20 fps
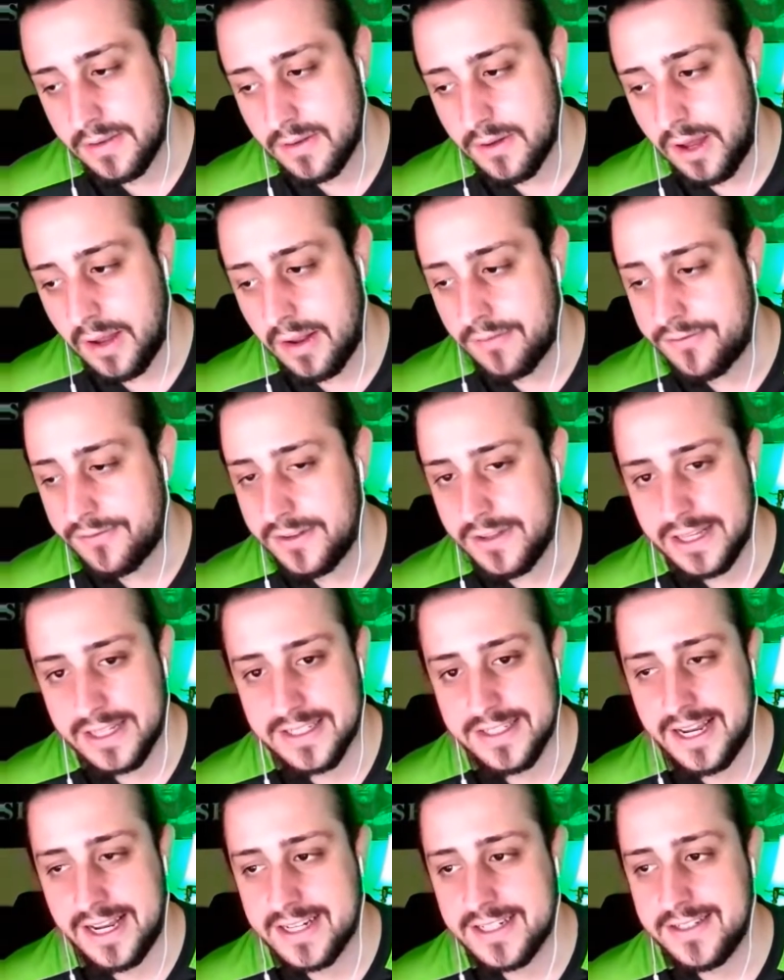I feel like
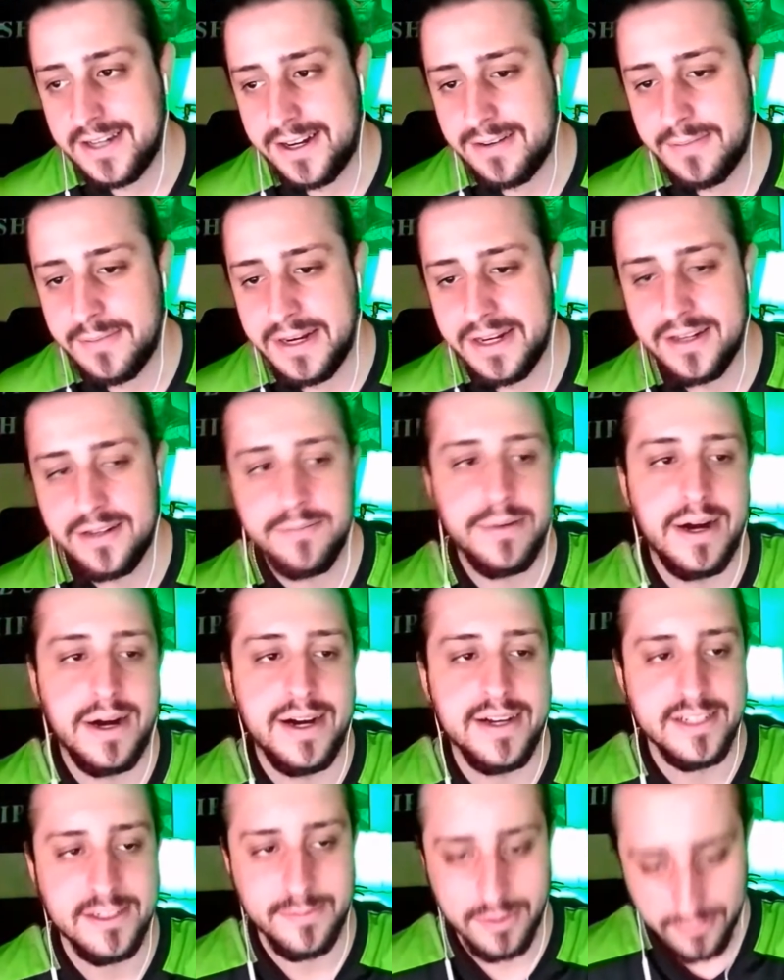Zack Snyder made it
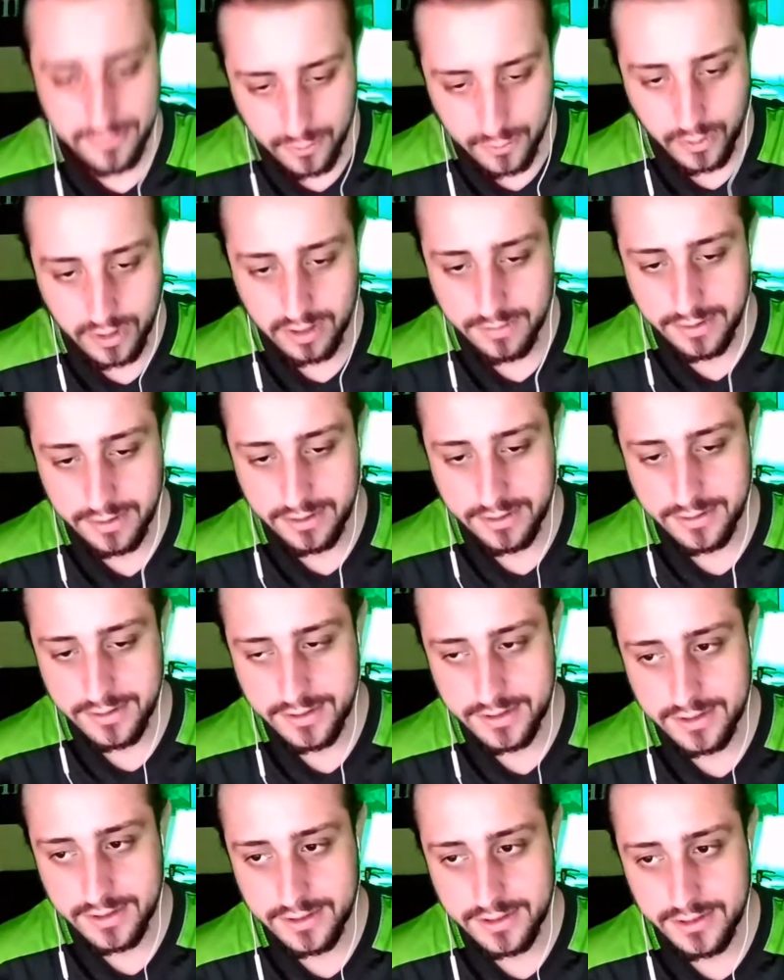impossible for Warner
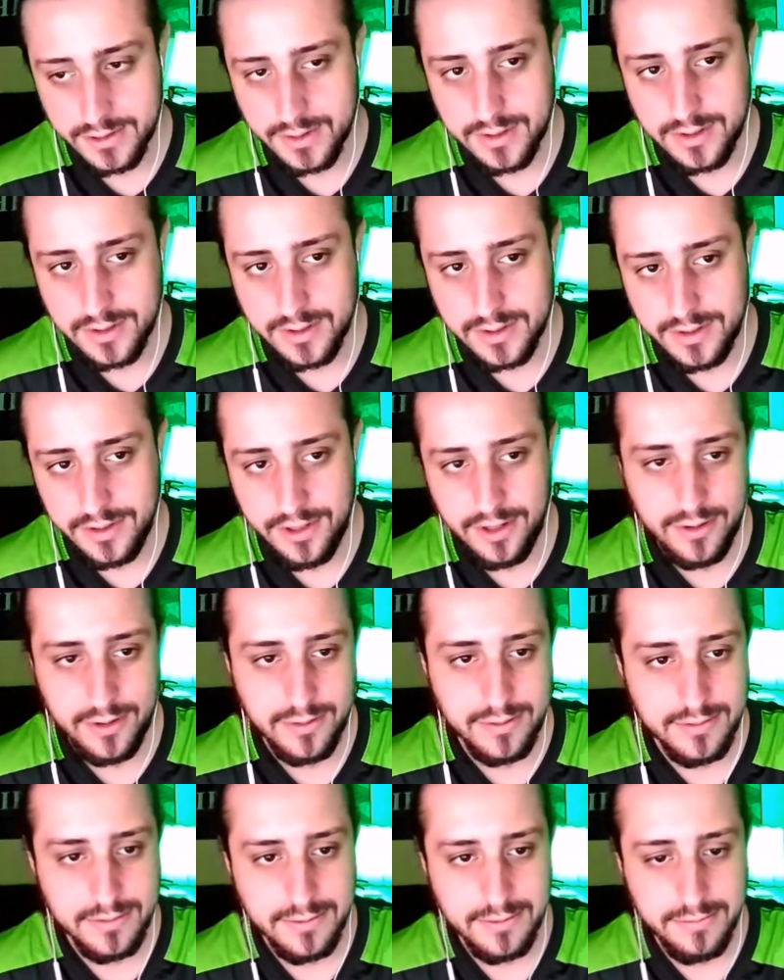Brothers to, you
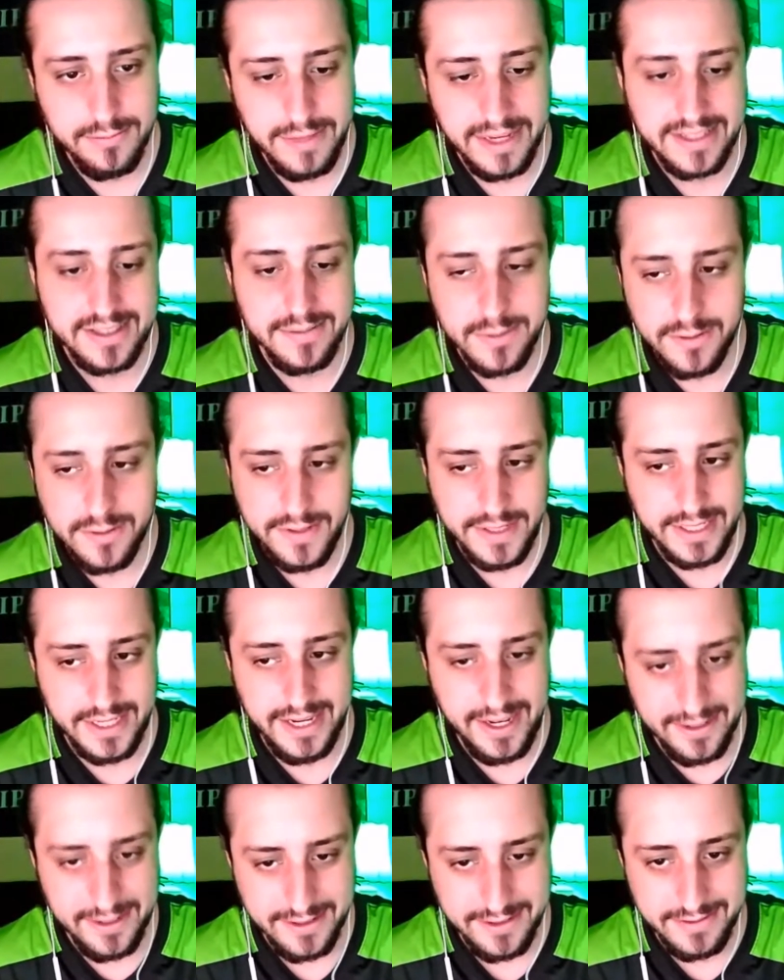know, make the movie
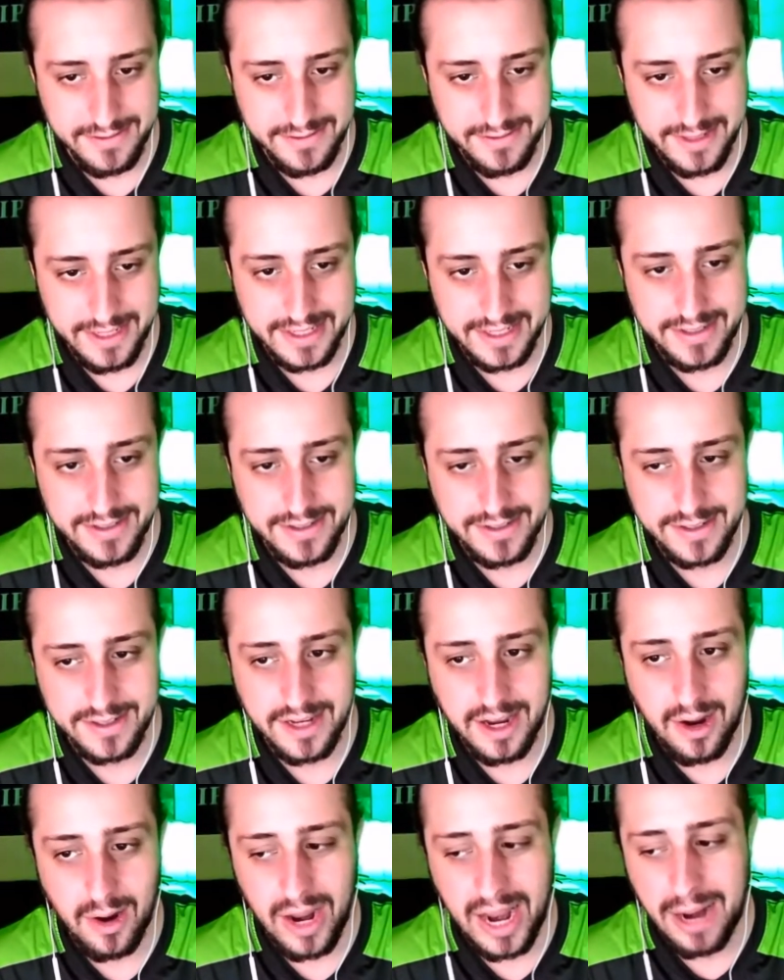canon. Like, I don't
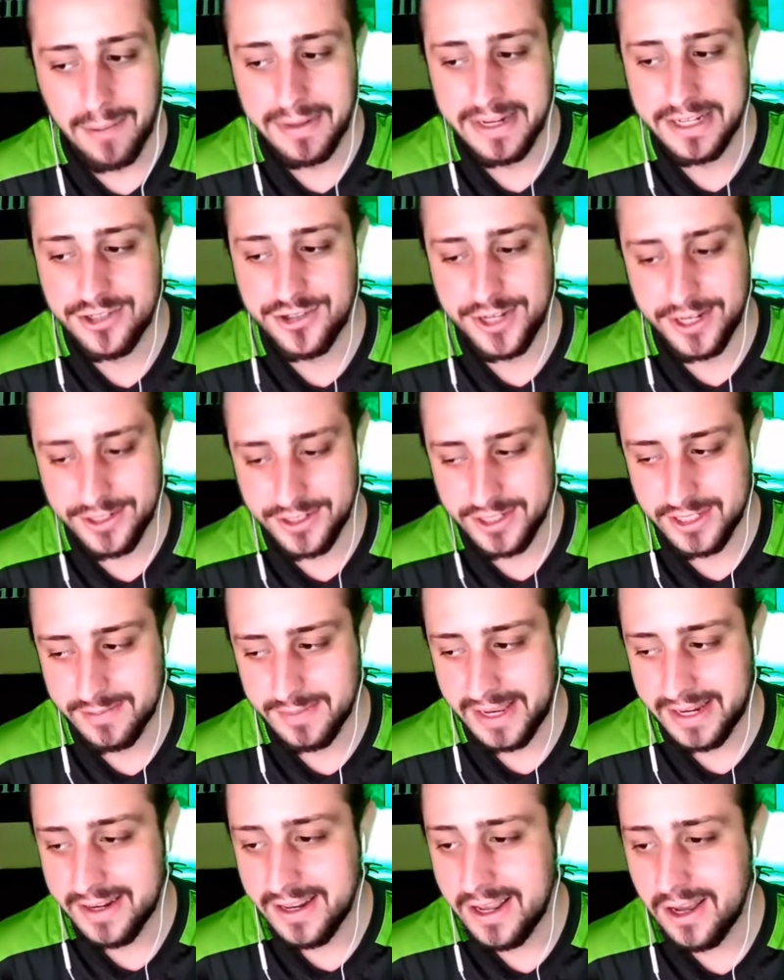know how many changes he
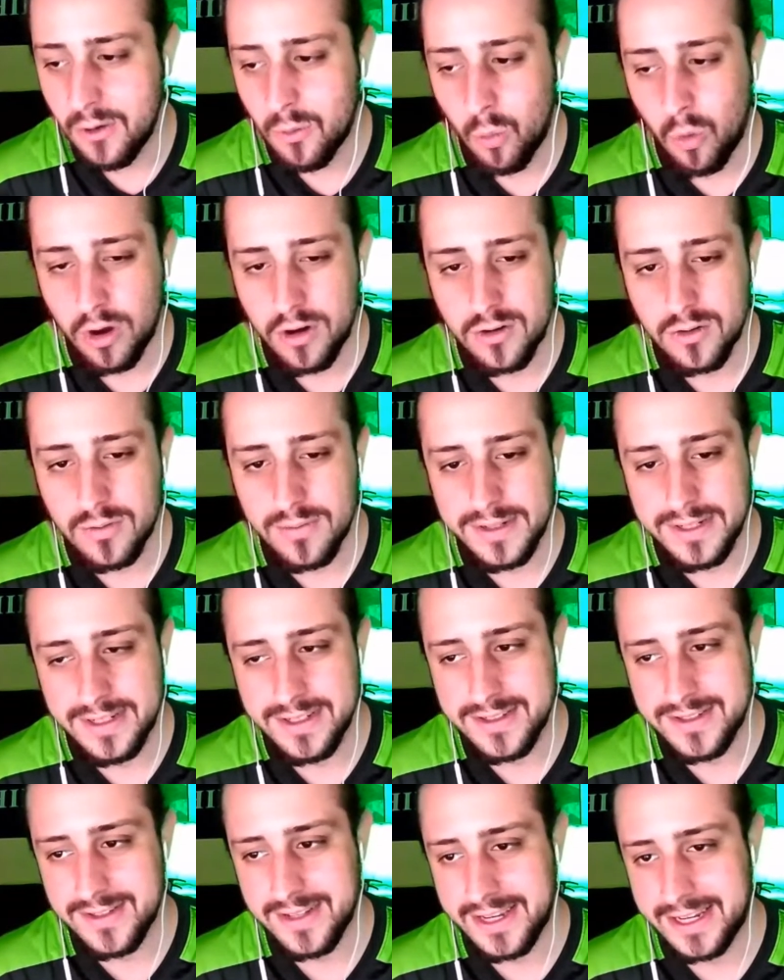made. Wonder Woman
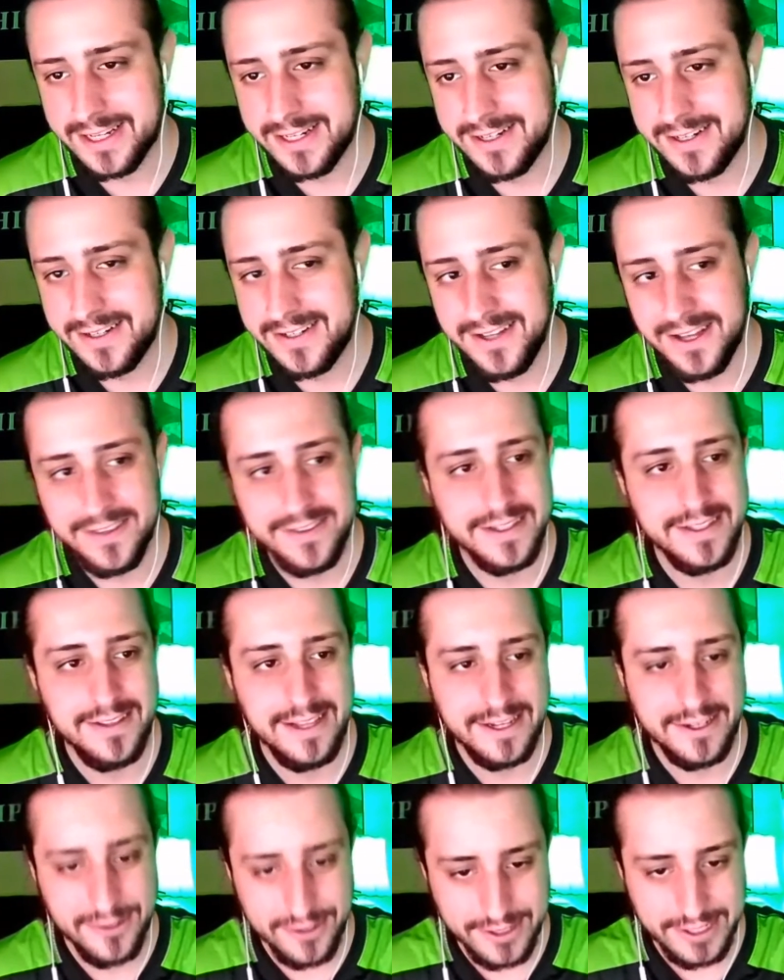is like nothing
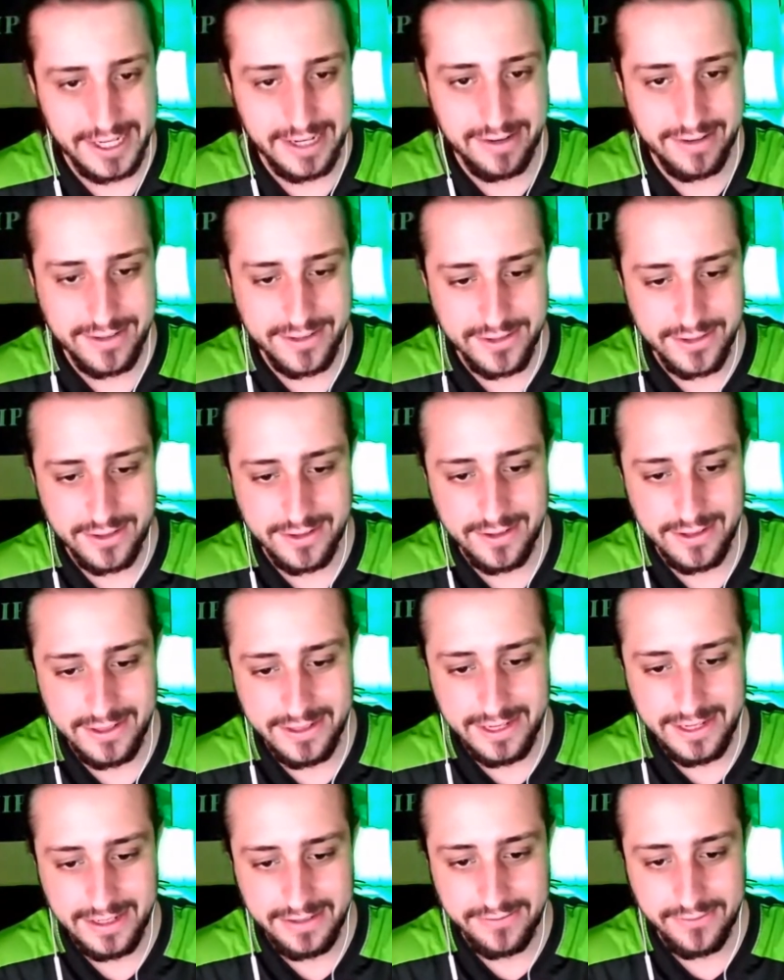like her character in
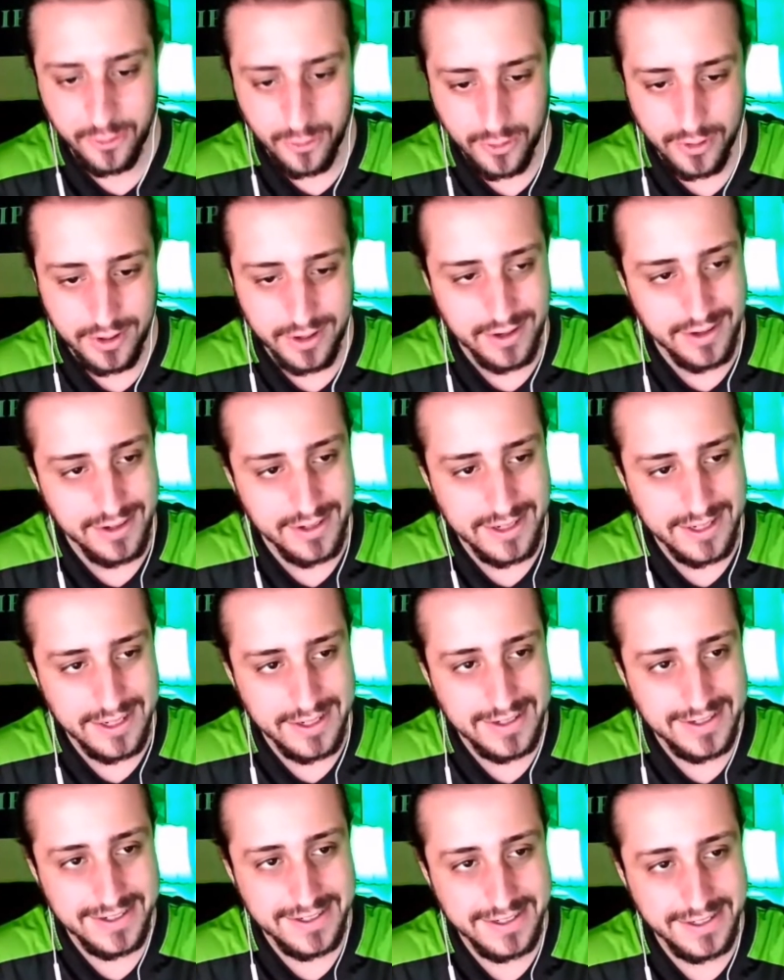'84,
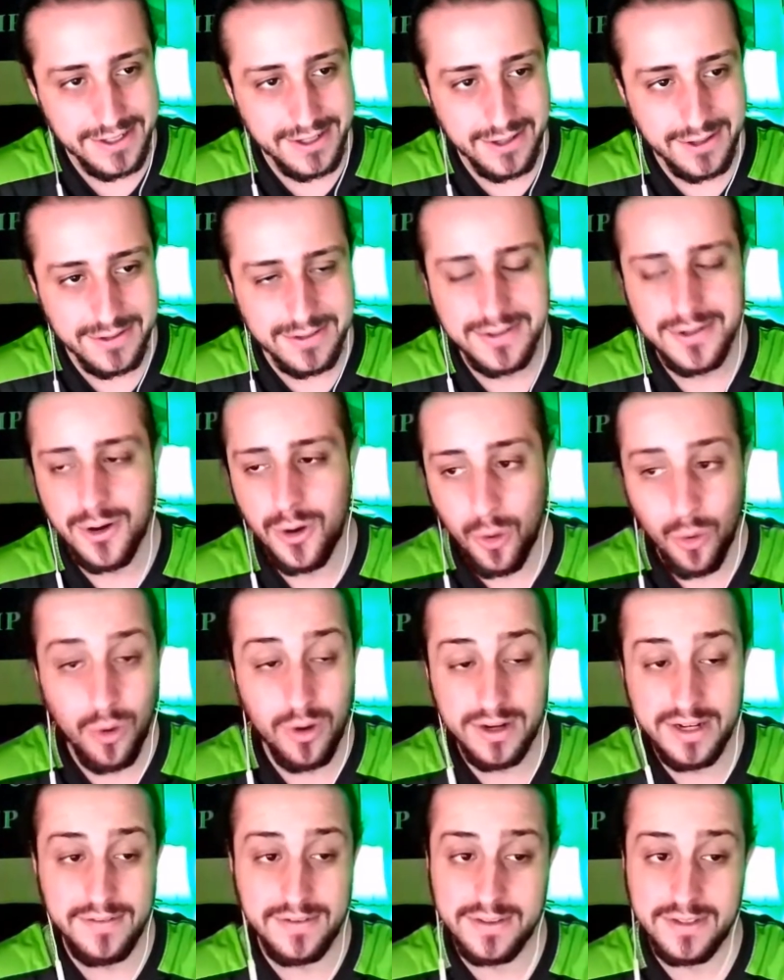you know,
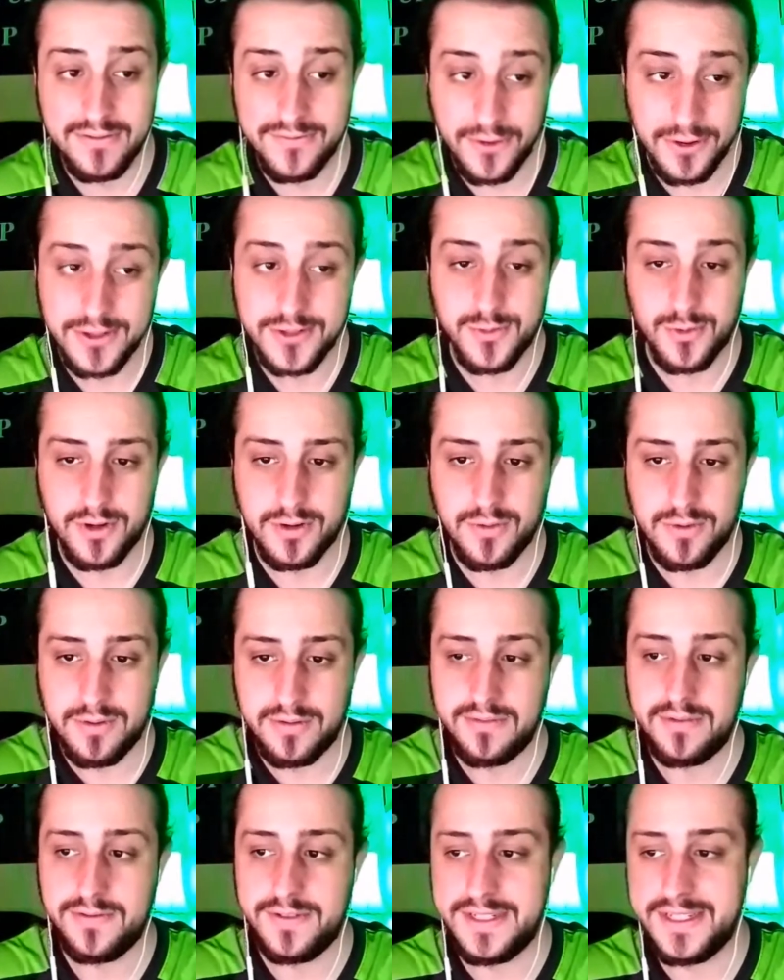or even the first Wonder Woman
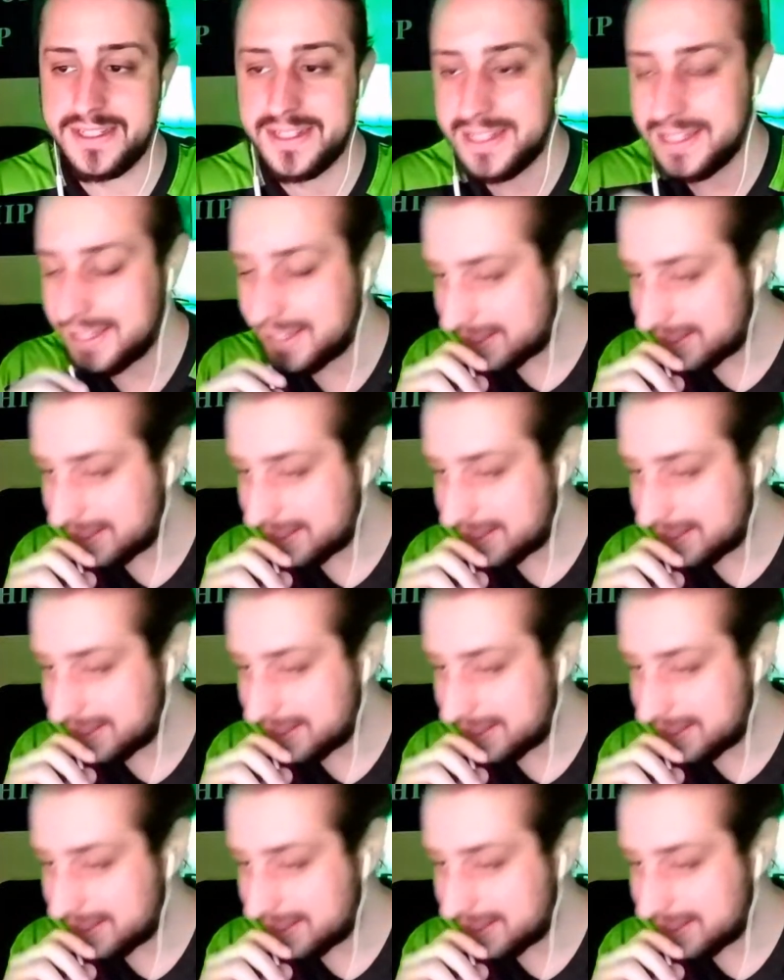movie.